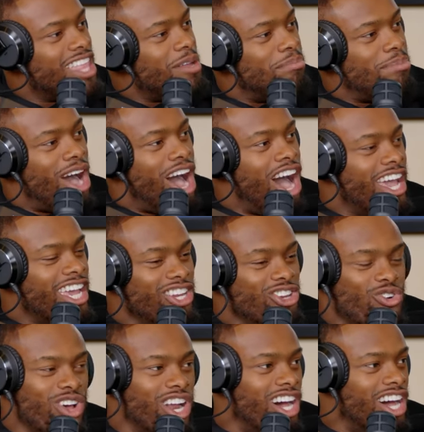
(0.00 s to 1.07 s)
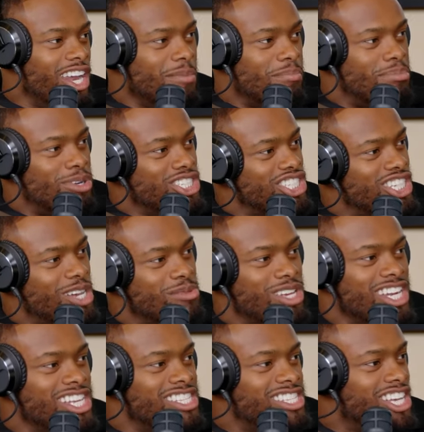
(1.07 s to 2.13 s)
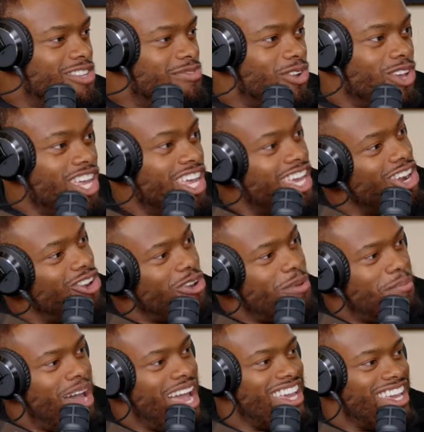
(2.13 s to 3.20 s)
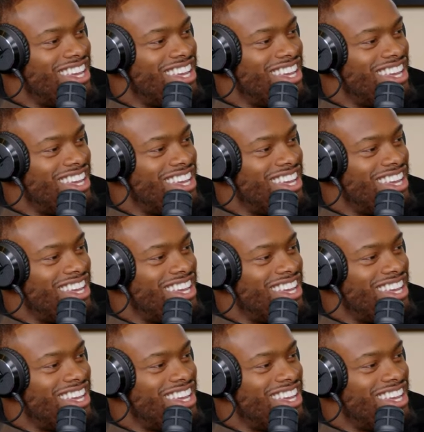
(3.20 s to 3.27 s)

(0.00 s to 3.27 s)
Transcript: the pod, he doing 100 push-ups, 100 sit-ups, so he can get on the mic.